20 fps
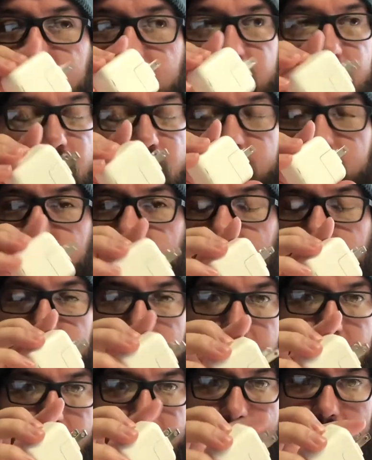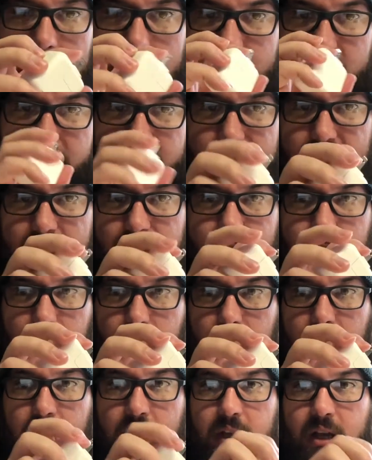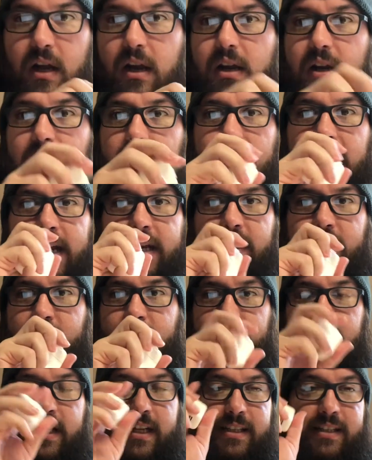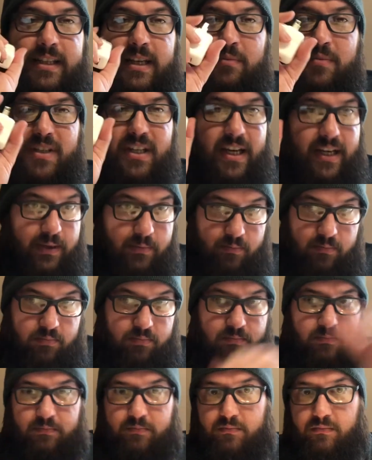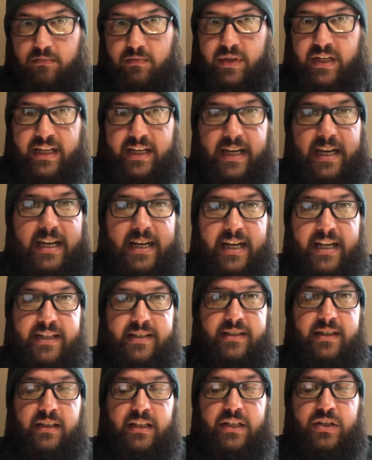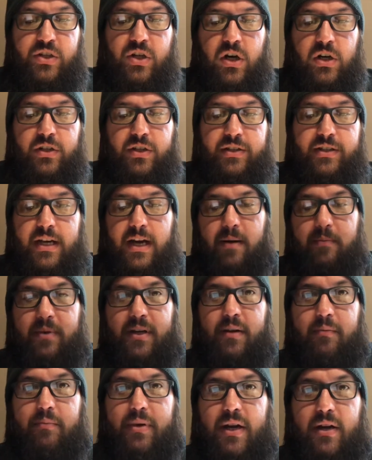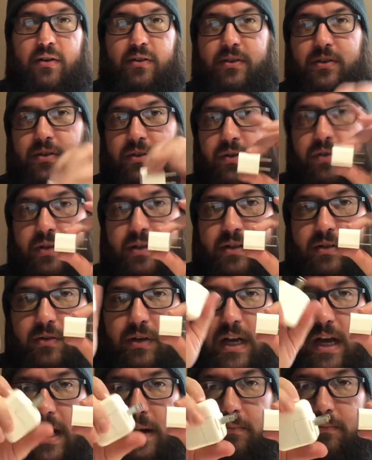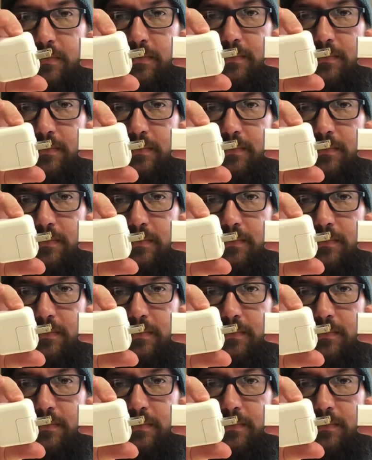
it charges two to three times faster. And it, just, it seems like it instantly charges up compared to this little guy.